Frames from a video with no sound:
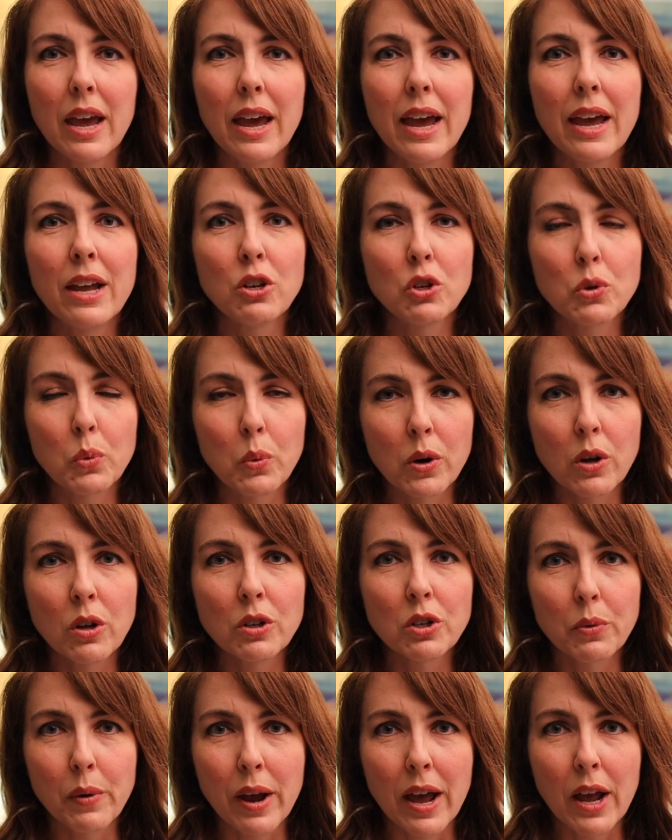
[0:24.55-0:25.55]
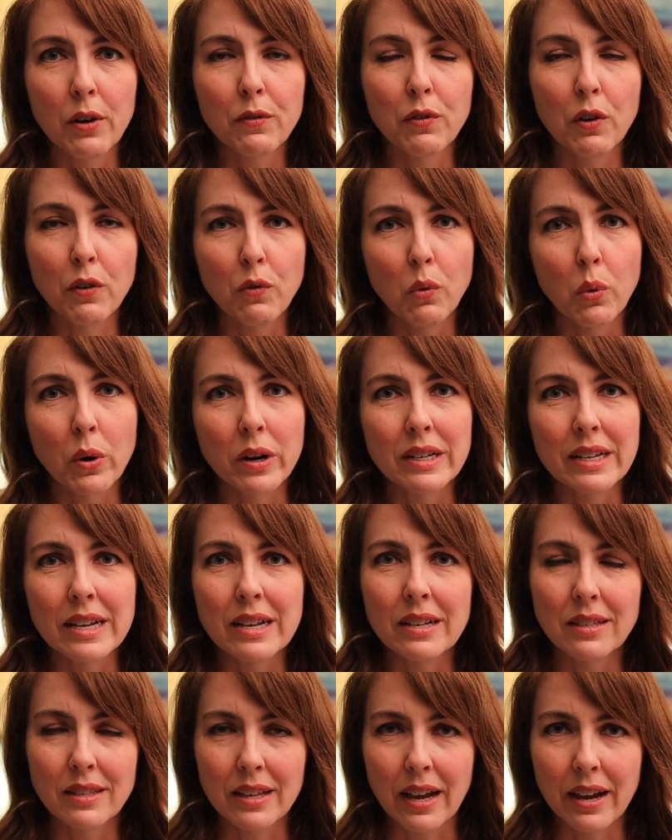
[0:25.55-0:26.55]
and twirled around for
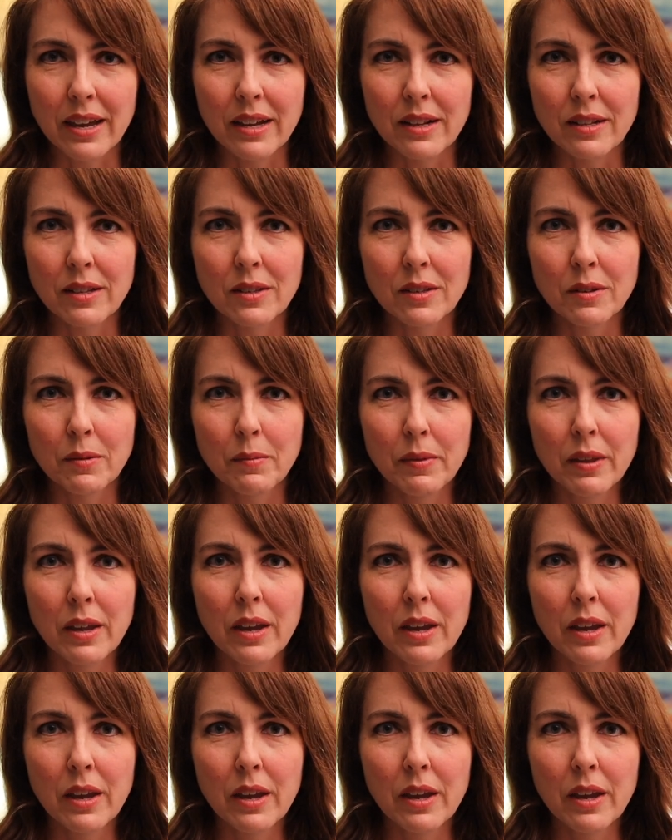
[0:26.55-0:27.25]
14 seconds.